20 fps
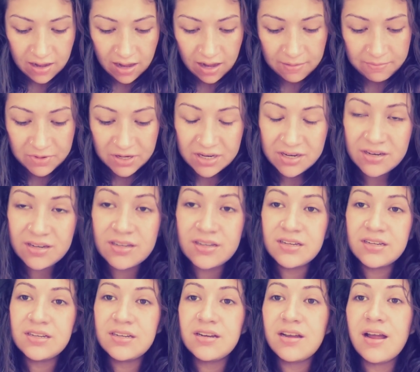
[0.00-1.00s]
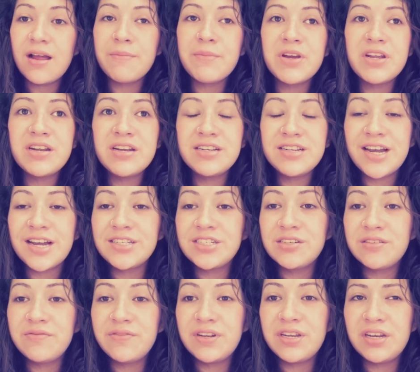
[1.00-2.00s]
I'm gonna
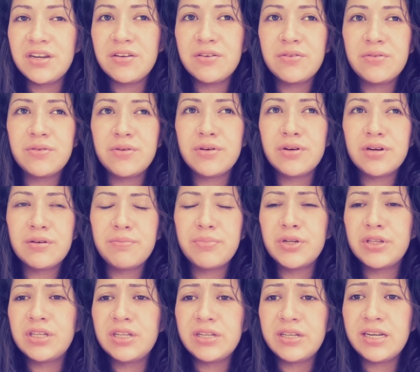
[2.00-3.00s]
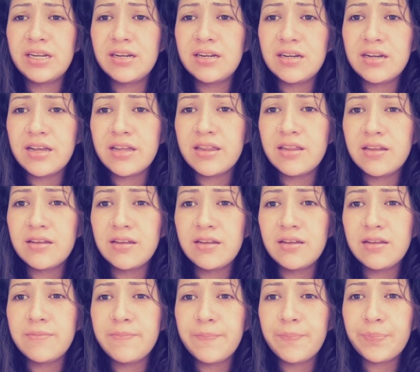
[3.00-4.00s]
attach a video or put the link
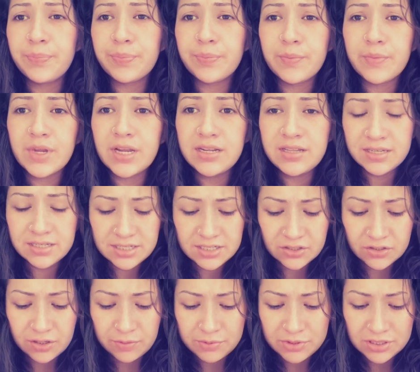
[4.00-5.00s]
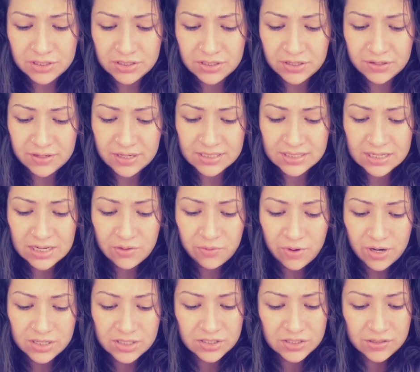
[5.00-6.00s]
in the description so you guys can
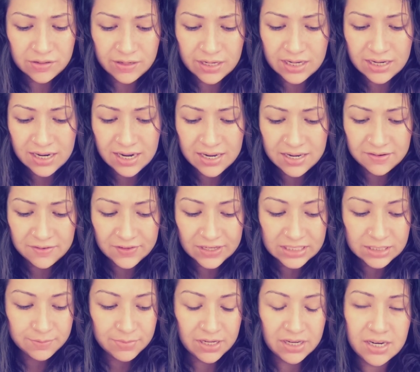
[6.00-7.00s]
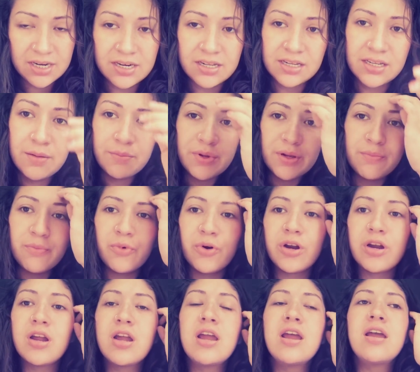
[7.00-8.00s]
watch, so it can kind of explain it a little bit
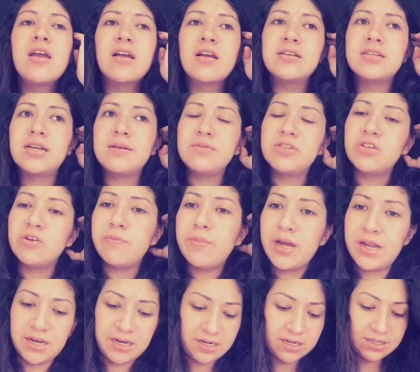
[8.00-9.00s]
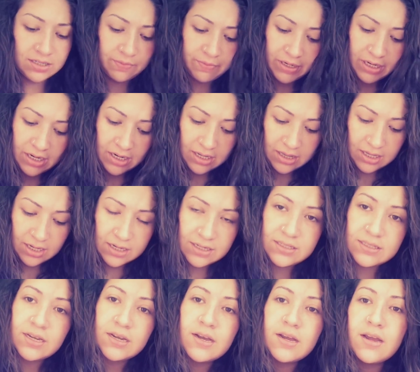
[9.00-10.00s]
more, because I'm so bad at explaining
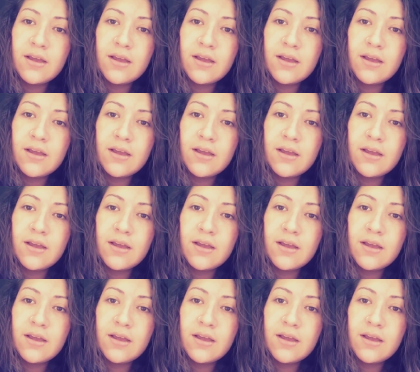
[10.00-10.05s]
things.